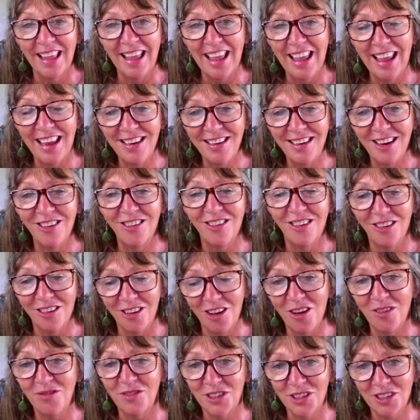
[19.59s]
And
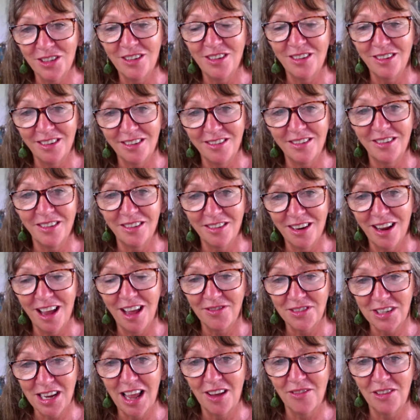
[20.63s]
often
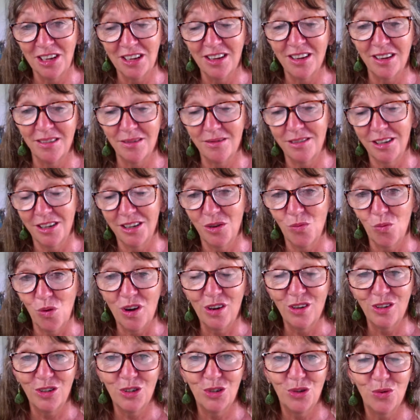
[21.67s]
after having, you know,
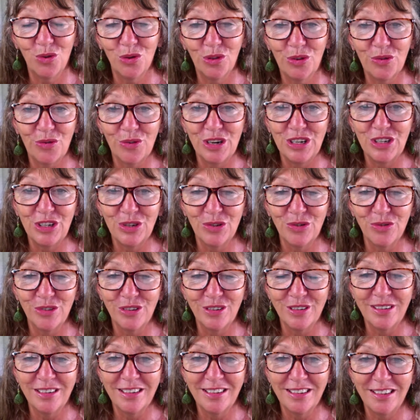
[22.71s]
one, two or three
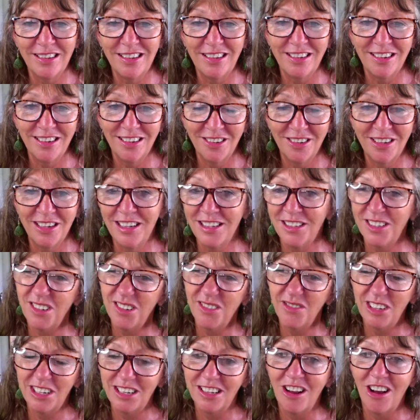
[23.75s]
children, you know, it's
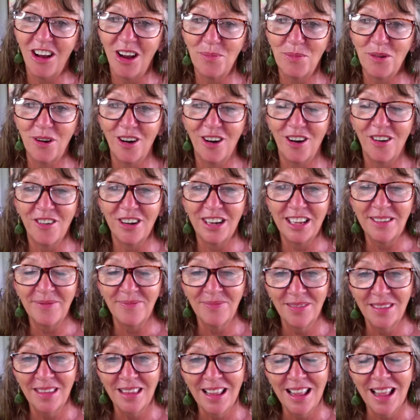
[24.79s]
not really high priority.
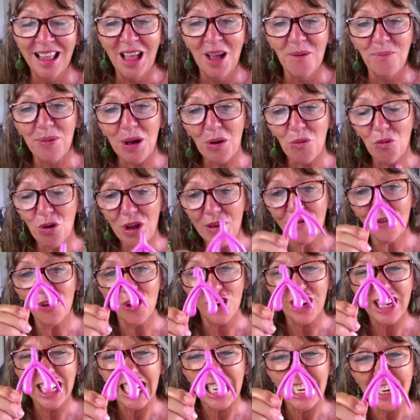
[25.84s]
But we've
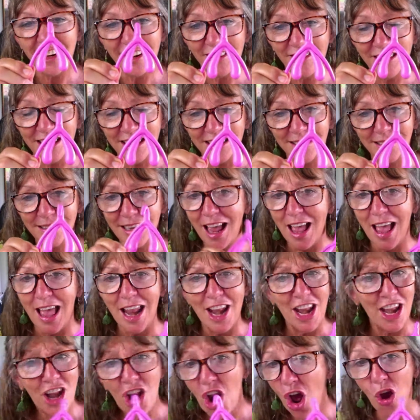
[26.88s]
got a clitoris.
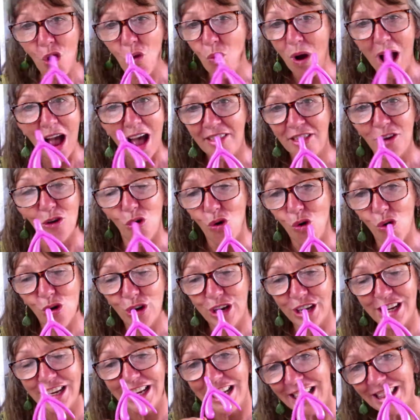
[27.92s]
No other
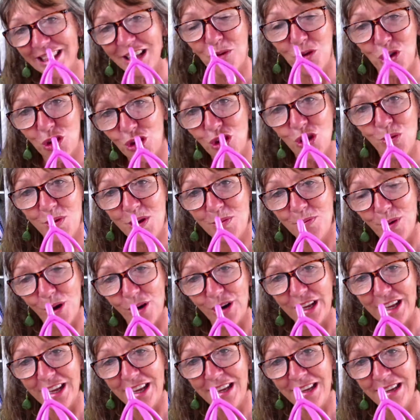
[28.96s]
organ in the human
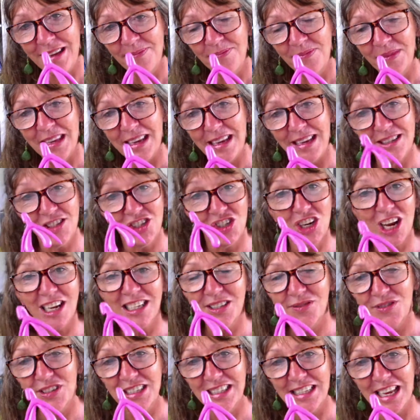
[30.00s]
body is
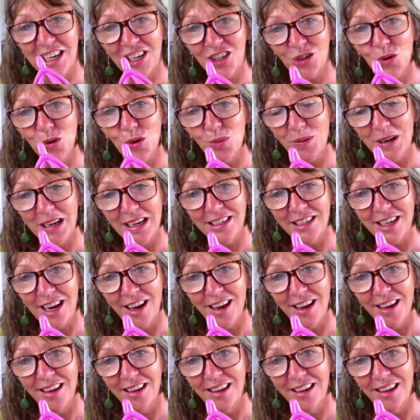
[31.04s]
just for sexual pleasure,